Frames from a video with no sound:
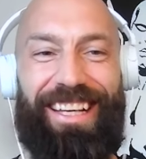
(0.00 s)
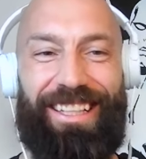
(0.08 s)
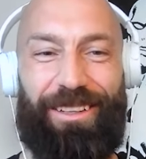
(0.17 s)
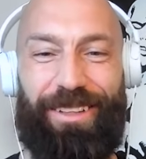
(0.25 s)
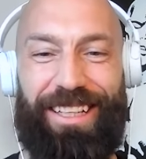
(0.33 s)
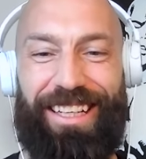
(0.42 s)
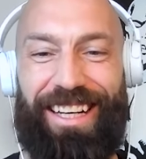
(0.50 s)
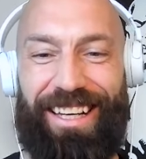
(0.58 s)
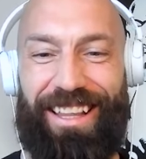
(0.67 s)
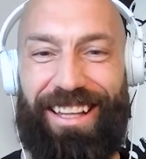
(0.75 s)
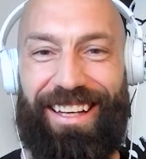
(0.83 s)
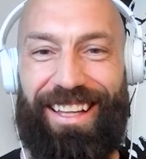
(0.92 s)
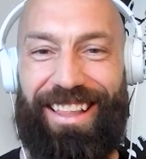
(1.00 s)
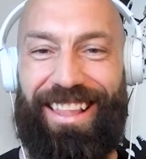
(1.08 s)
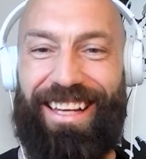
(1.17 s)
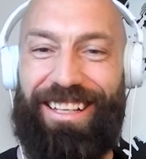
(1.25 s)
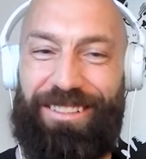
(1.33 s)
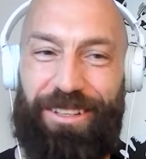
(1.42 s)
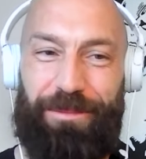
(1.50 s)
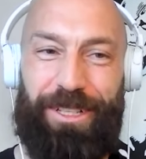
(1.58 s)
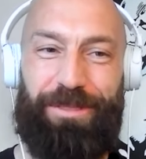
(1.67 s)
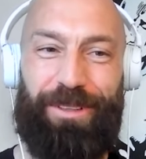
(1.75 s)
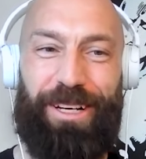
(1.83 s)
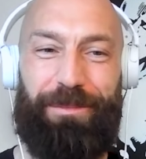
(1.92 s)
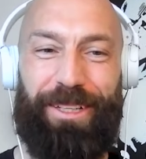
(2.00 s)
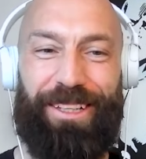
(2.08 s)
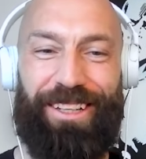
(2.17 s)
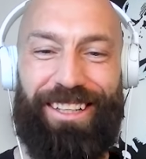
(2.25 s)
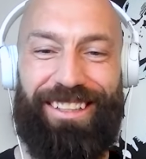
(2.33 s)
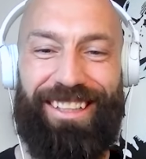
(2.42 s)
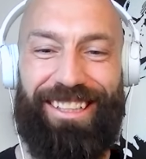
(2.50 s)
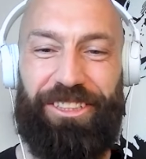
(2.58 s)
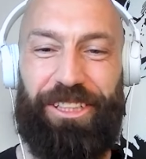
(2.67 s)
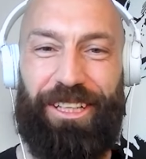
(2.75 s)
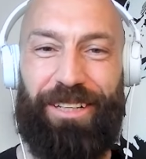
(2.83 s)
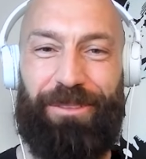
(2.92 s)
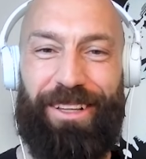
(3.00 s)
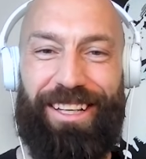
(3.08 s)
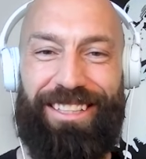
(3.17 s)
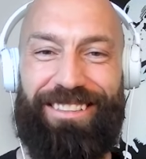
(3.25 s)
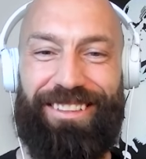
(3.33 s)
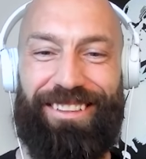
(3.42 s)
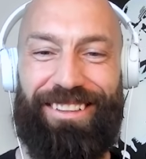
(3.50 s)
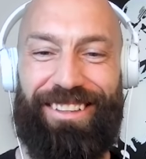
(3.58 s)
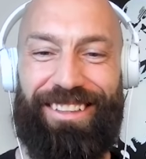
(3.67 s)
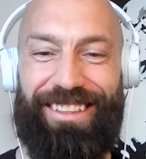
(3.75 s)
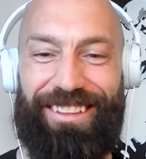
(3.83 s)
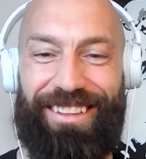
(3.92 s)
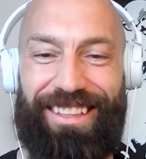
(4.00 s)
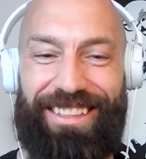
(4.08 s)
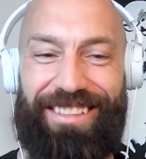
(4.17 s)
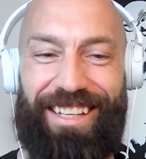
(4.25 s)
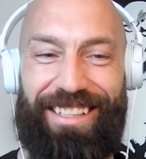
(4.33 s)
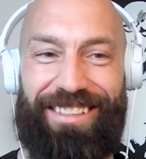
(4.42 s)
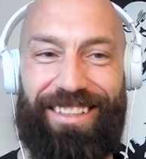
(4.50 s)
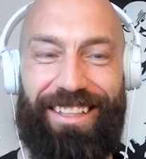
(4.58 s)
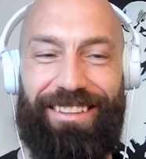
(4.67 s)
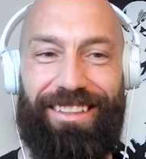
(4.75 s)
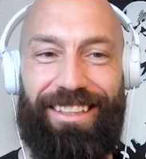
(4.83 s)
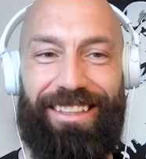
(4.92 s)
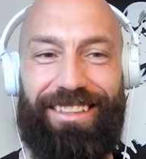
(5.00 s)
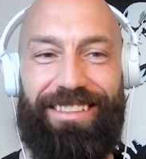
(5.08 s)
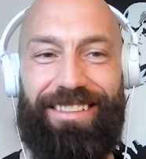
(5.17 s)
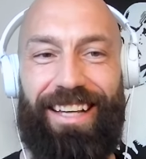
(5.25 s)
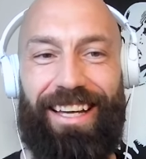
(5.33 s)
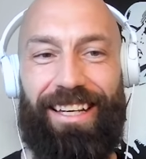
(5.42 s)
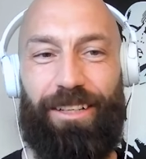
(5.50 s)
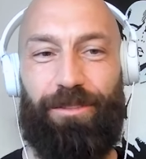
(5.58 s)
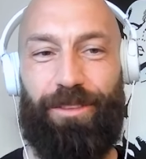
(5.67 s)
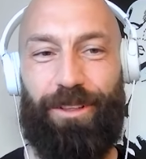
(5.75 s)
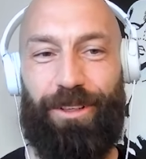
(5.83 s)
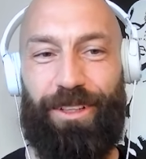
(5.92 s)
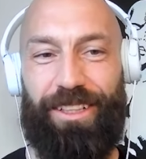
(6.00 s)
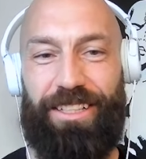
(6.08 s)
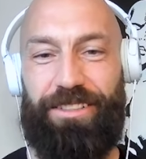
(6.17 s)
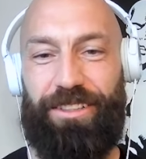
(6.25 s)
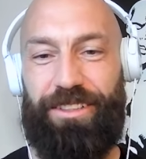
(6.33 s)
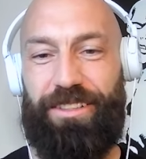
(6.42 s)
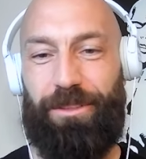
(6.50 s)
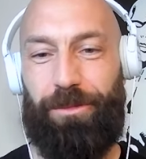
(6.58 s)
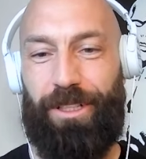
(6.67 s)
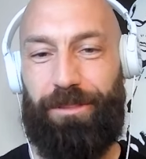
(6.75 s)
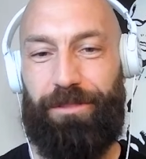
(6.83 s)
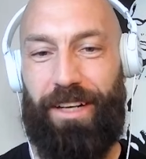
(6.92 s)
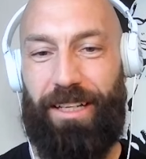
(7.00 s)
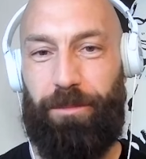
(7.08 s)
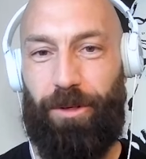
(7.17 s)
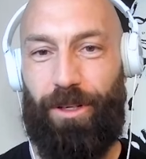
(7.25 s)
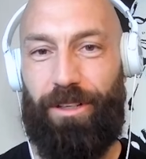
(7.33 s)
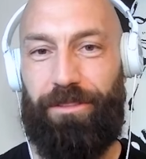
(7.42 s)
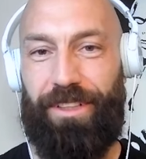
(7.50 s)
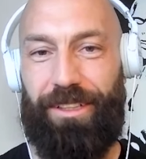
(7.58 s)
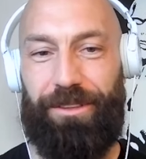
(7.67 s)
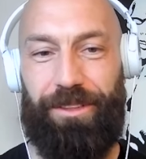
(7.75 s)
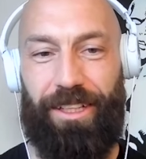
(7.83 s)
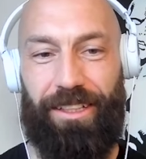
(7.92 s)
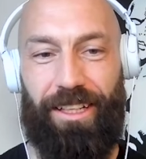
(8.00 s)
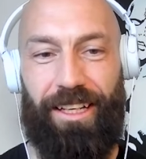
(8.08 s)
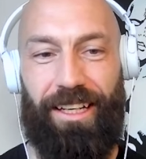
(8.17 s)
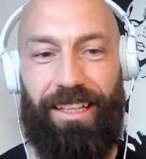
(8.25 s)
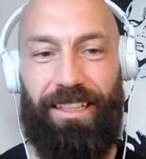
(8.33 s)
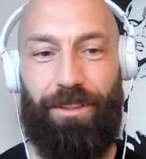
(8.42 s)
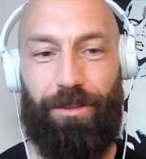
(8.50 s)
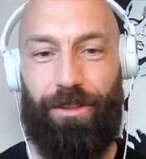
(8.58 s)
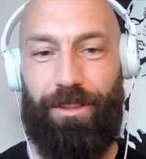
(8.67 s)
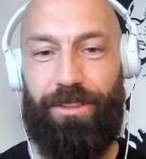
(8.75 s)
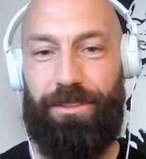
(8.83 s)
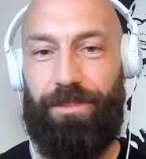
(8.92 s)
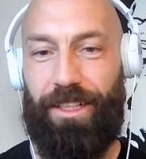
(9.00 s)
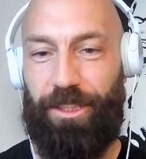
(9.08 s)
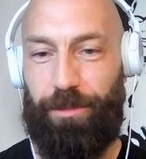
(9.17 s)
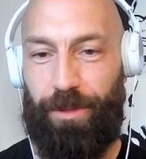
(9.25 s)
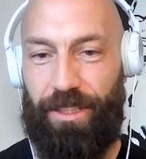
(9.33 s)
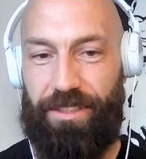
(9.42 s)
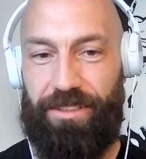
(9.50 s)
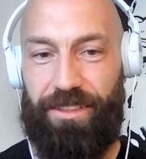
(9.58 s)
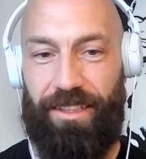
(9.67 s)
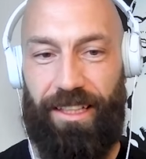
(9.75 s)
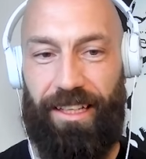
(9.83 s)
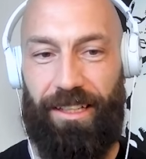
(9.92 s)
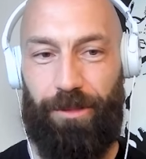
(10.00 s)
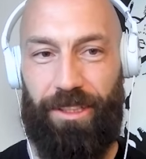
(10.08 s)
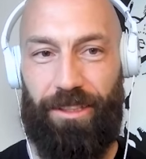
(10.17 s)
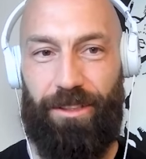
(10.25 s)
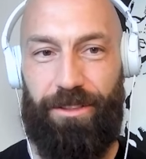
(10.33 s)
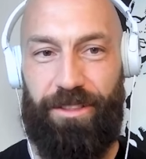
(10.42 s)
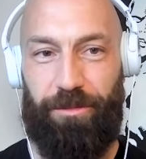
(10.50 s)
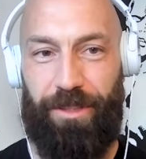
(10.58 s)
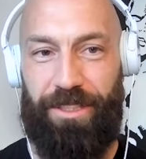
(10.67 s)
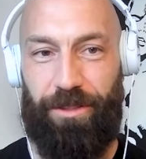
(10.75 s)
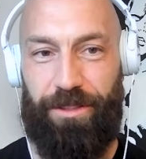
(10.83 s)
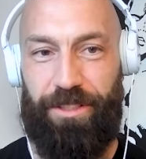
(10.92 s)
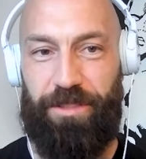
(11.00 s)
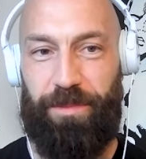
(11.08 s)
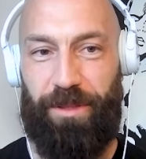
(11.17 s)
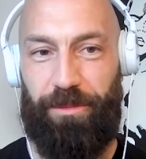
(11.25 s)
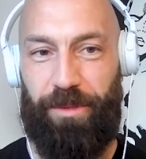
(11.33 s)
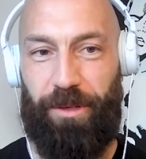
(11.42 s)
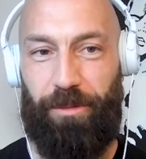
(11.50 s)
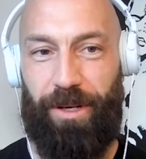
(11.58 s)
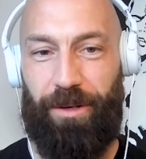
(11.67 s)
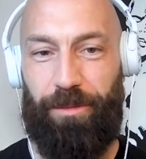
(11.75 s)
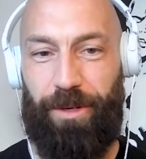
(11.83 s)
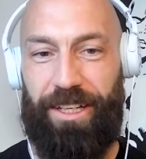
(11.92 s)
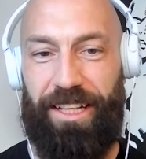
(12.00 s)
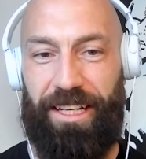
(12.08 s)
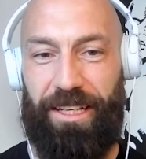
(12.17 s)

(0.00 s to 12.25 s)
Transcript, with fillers: Yoni, uh, thank you so much for coming on and sharing with us your your insights and ideas. For listeners that want to find more of you online or to find your books, uh, we'll include some resources, but but where where can they